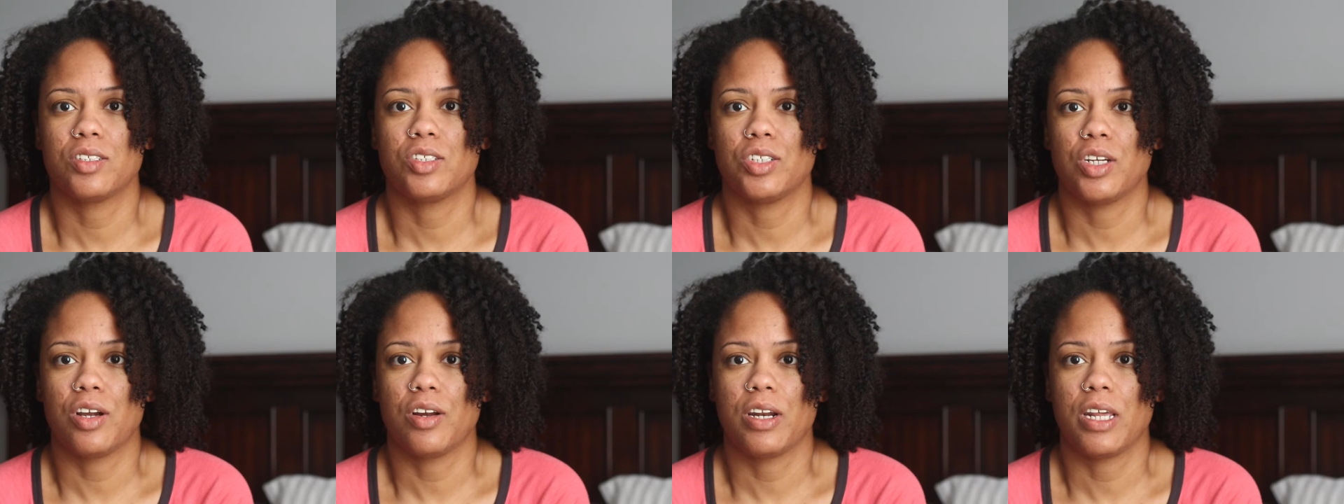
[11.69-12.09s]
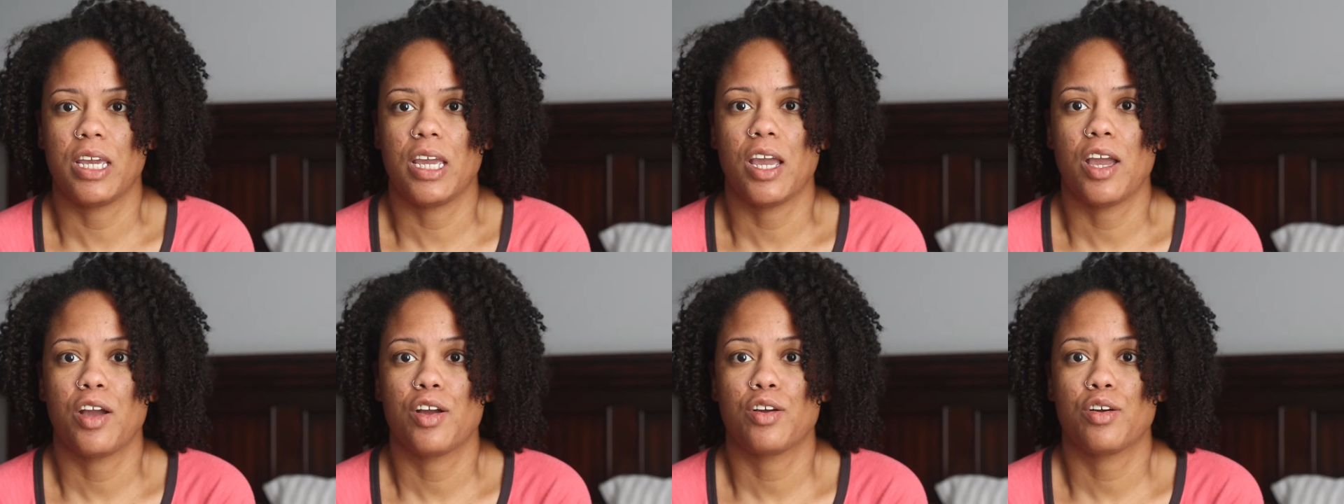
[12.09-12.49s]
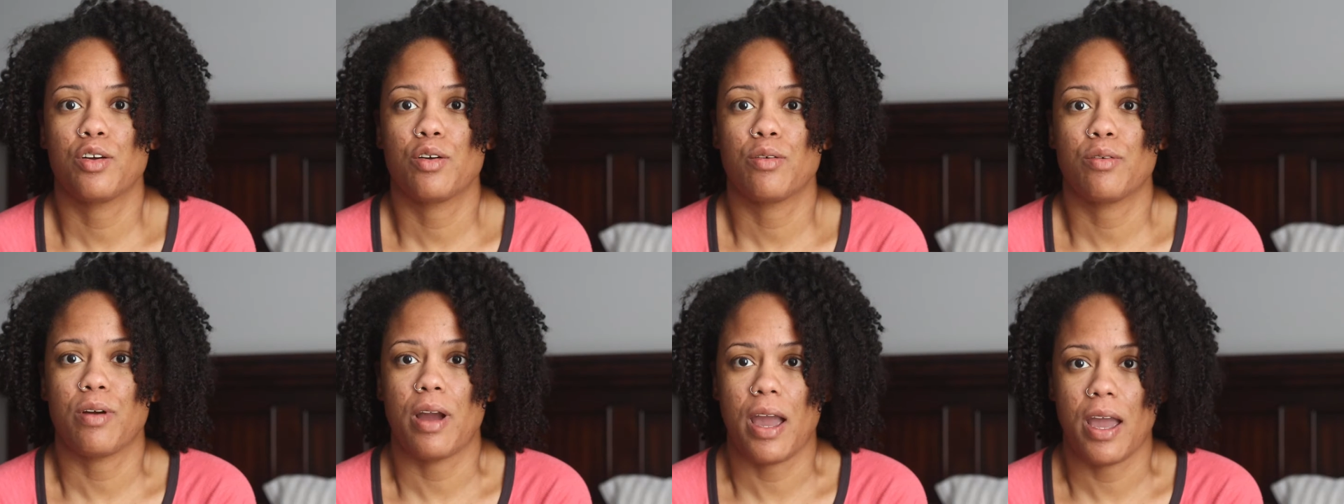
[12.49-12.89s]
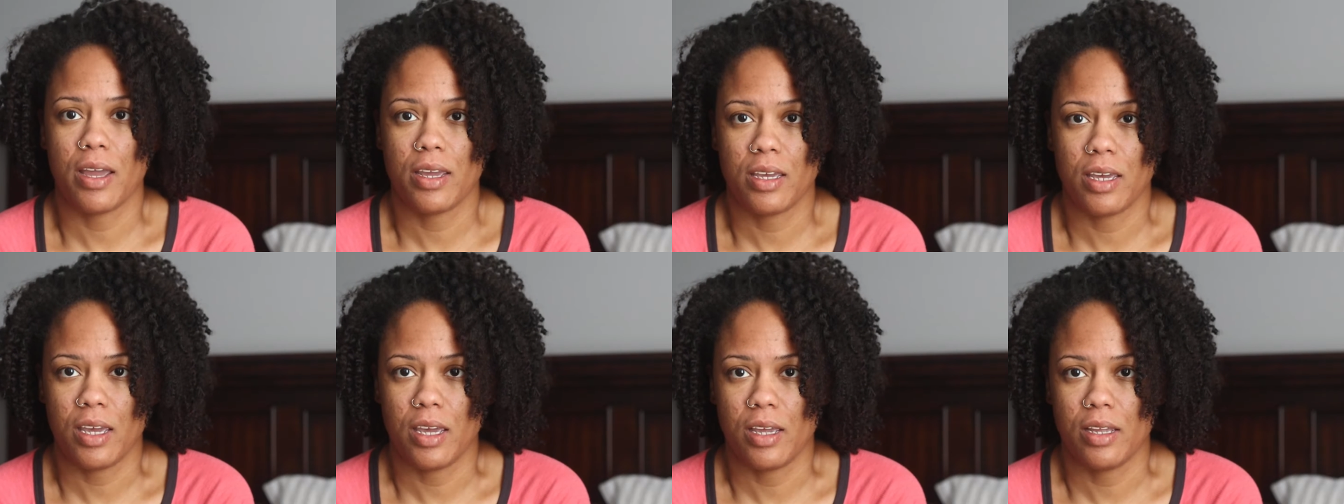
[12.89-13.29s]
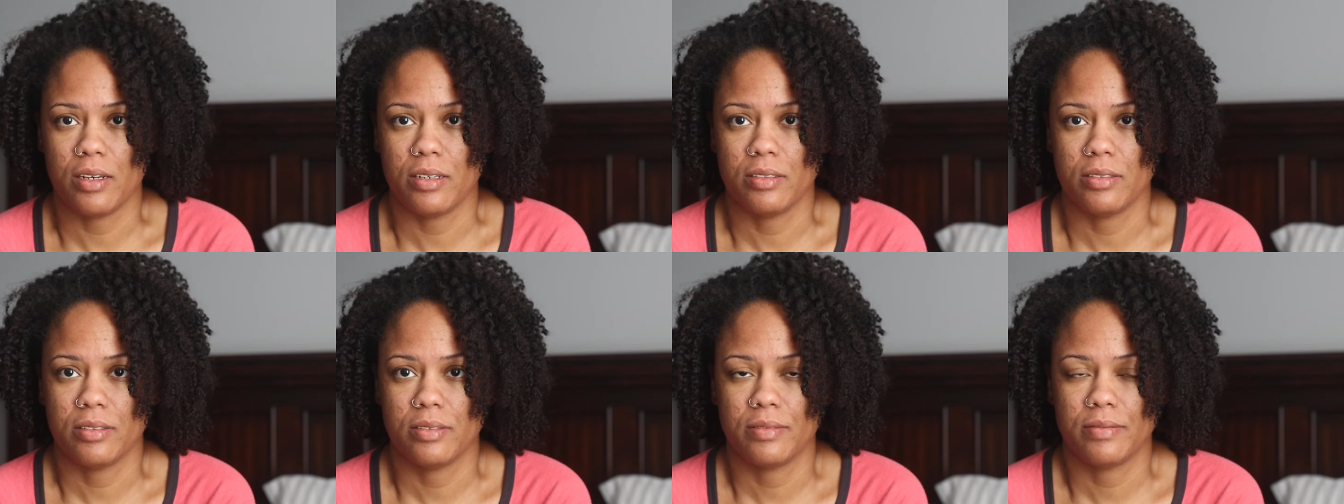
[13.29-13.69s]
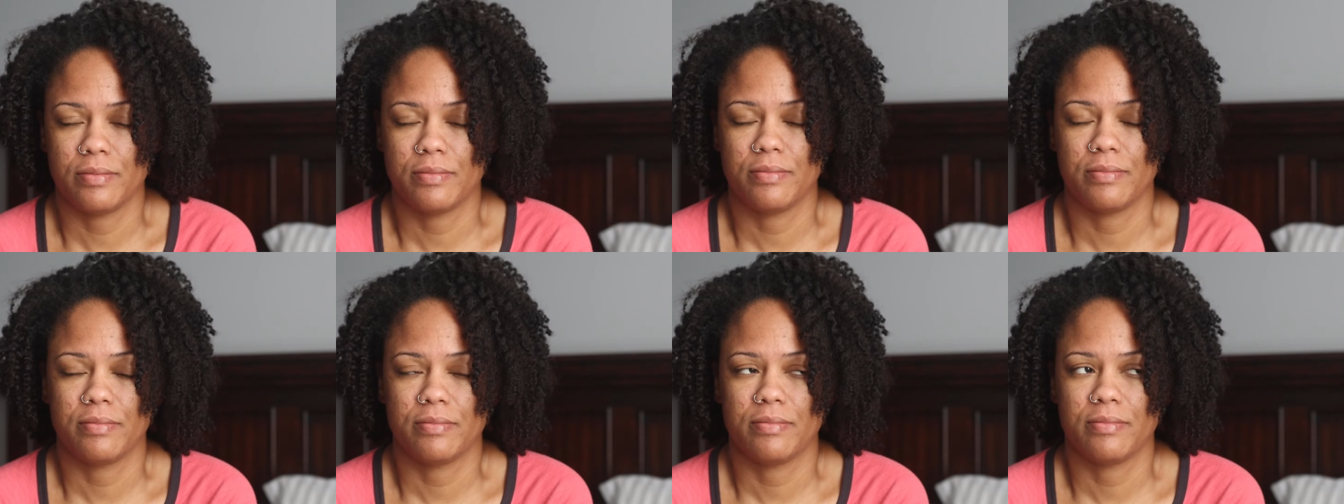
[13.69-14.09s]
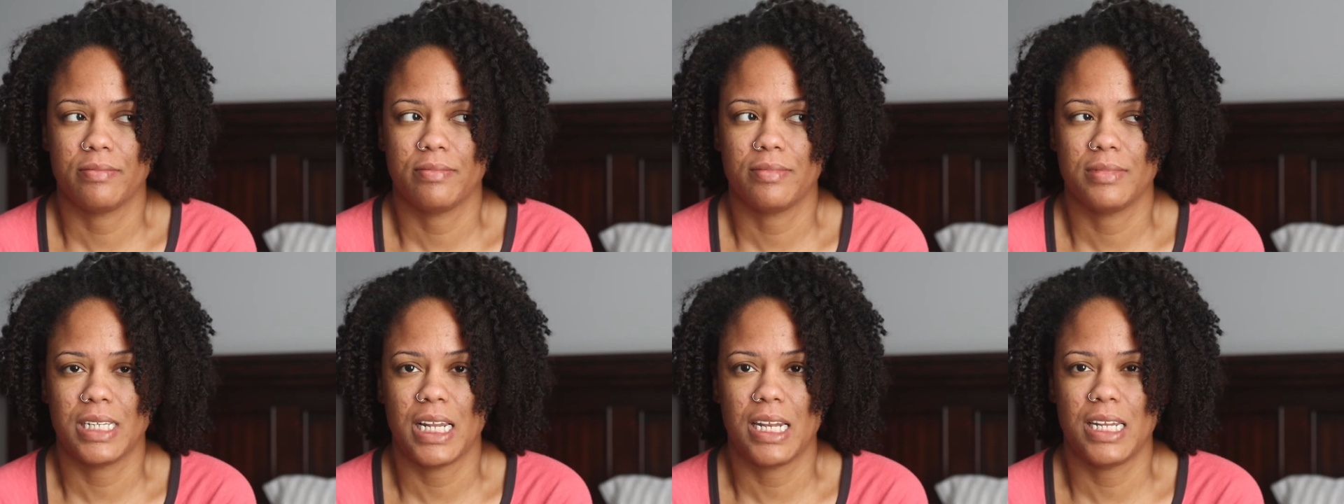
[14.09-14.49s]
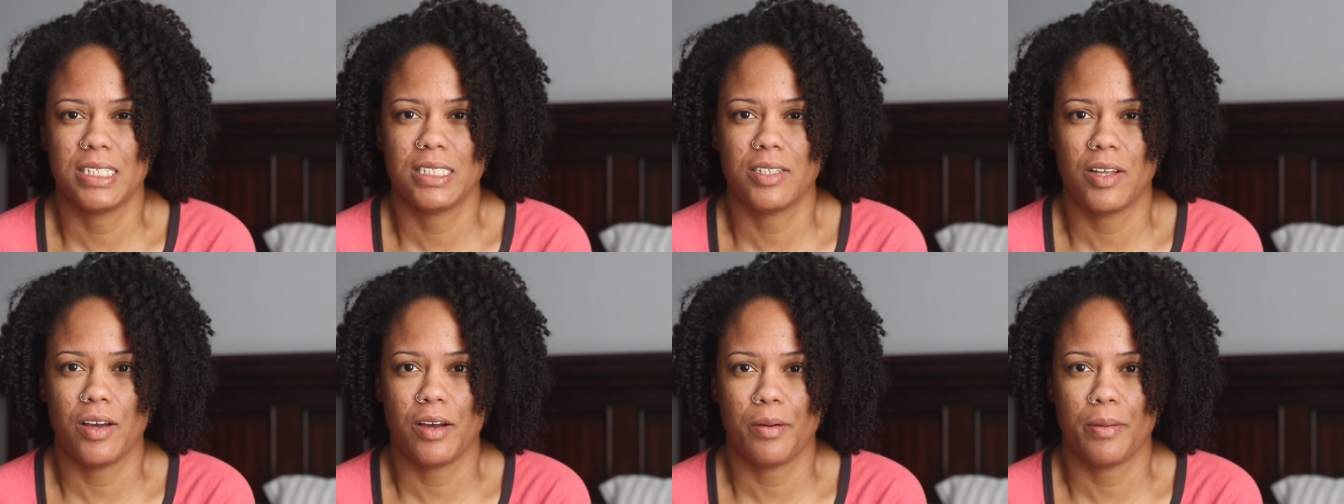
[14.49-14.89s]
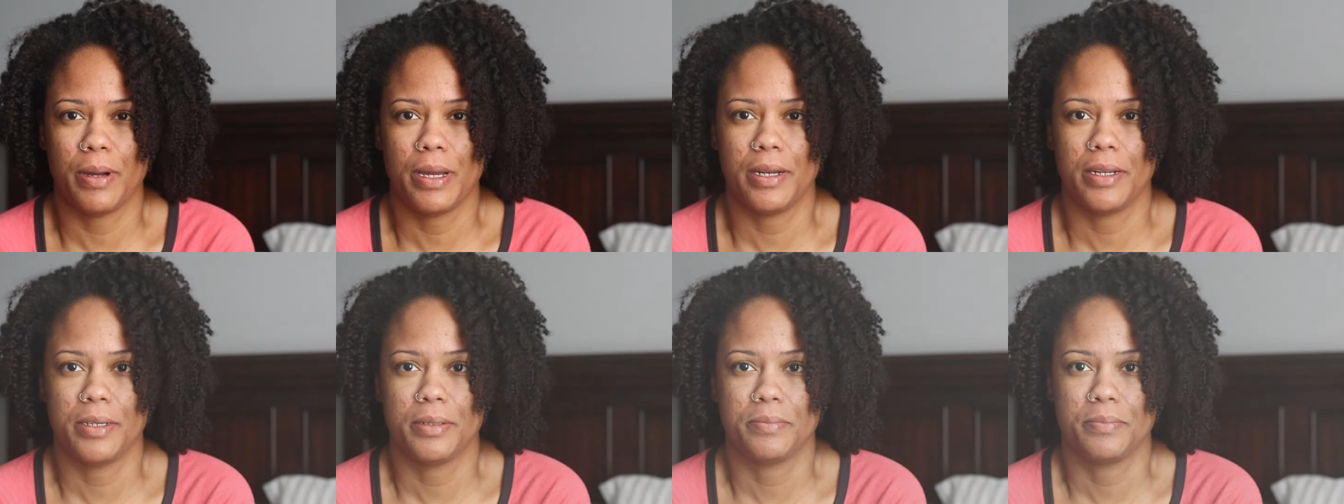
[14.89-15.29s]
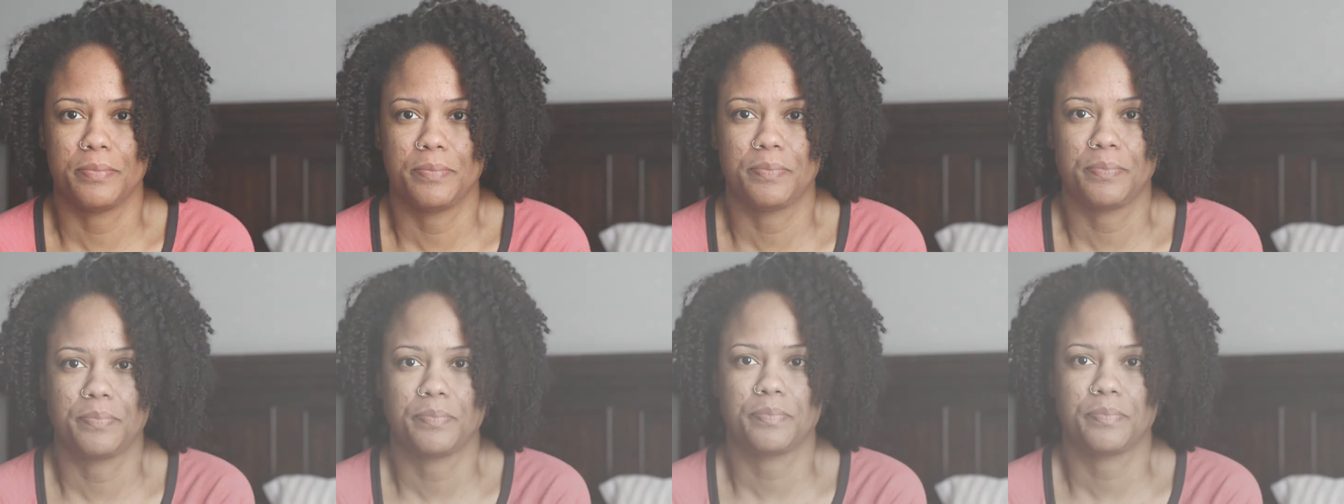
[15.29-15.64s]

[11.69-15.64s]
journey cracking let's talk about it